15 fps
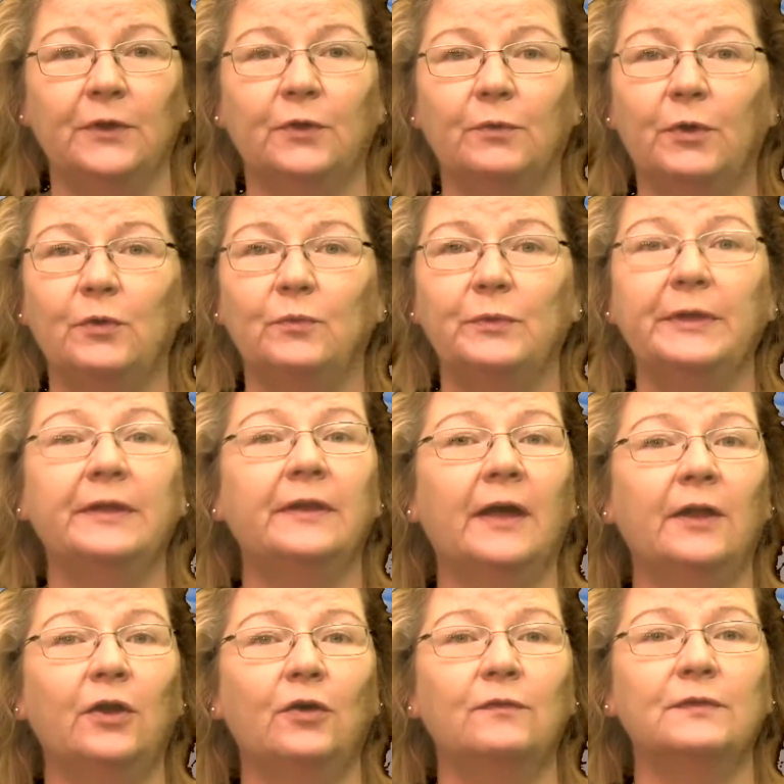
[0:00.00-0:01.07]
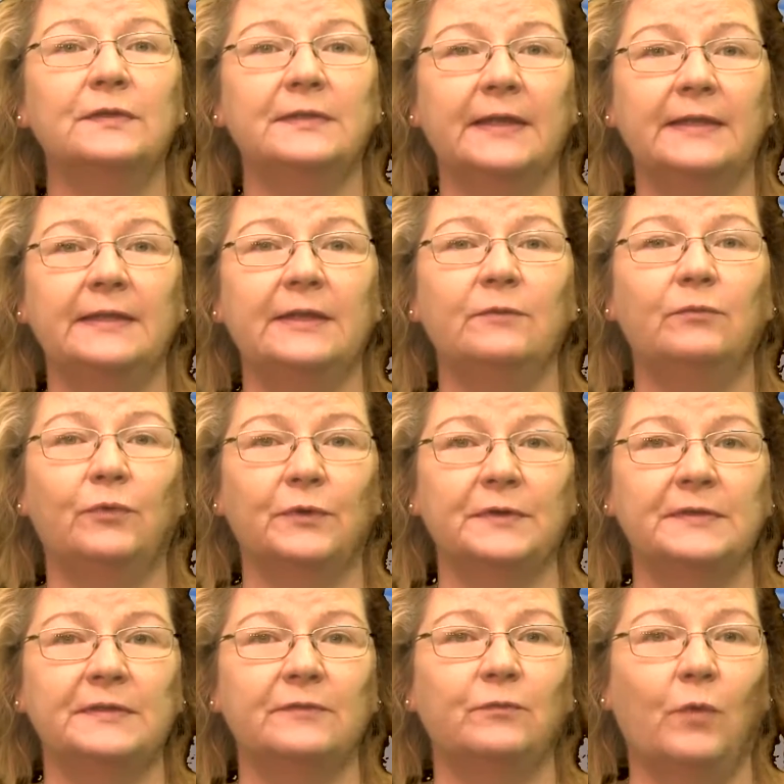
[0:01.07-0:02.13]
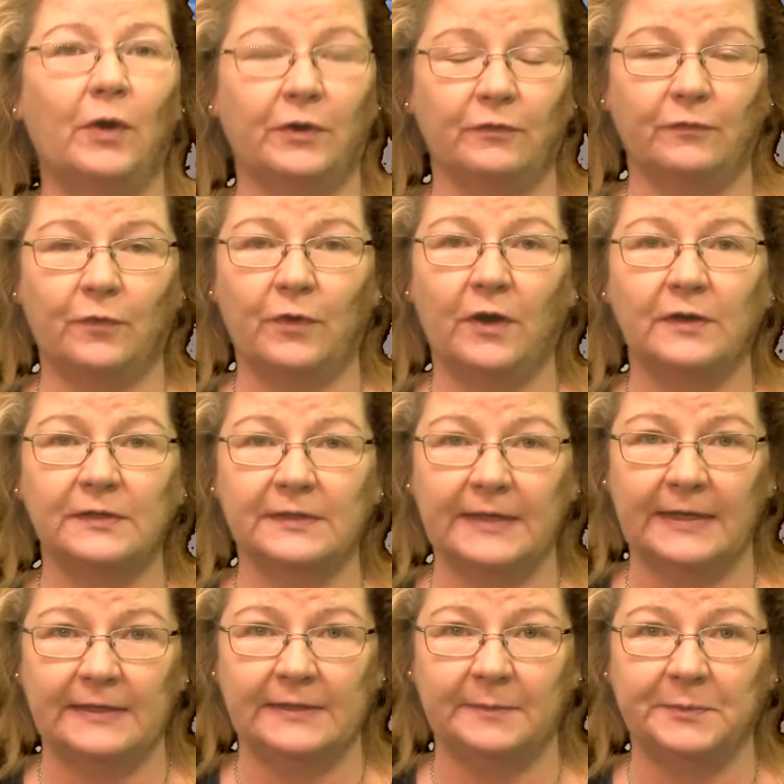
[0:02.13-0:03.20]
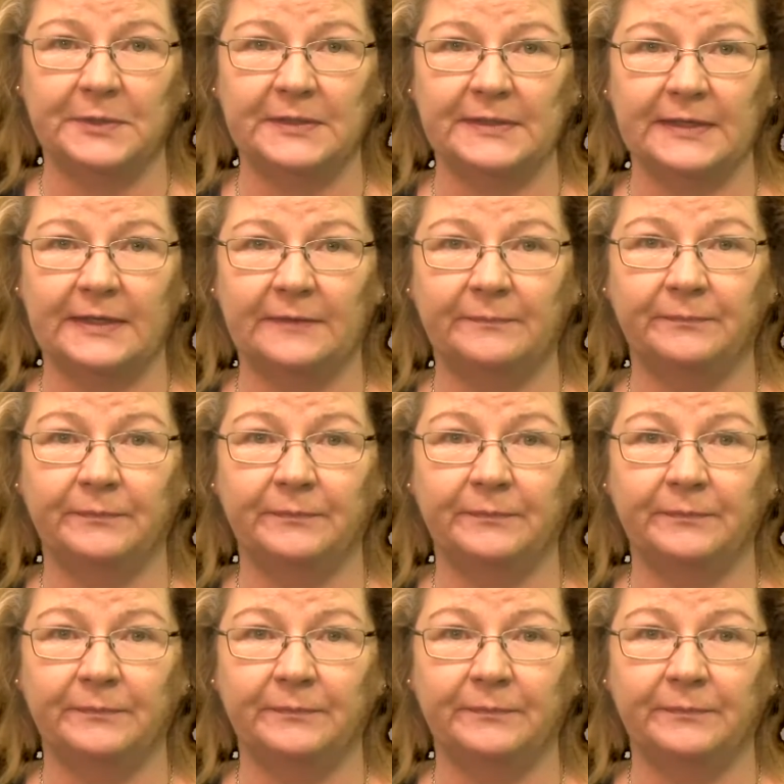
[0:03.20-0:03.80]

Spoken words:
Quote, "We cannot overstate the importance of water for our state," Tipton said.